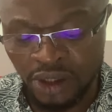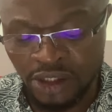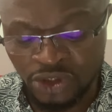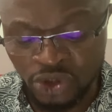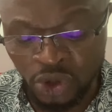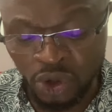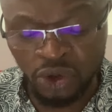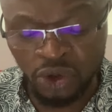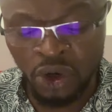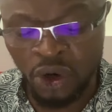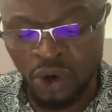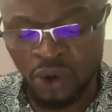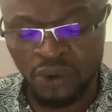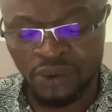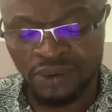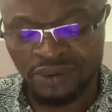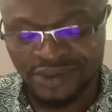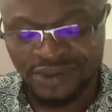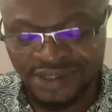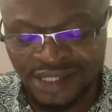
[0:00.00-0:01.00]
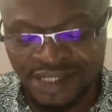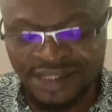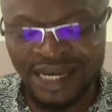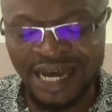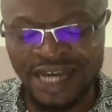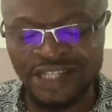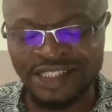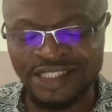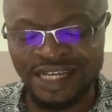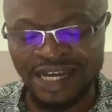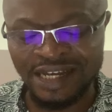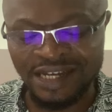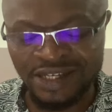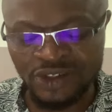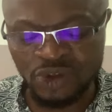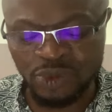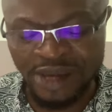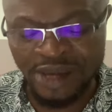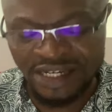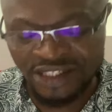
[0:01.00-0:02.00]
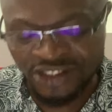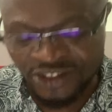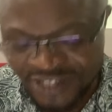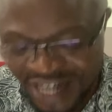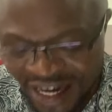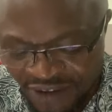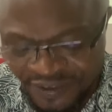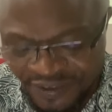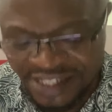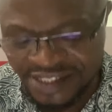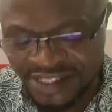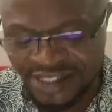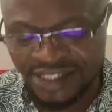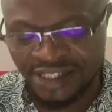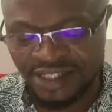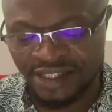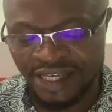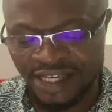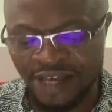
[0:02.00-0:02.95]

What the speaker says: Joko says that it will be a travesty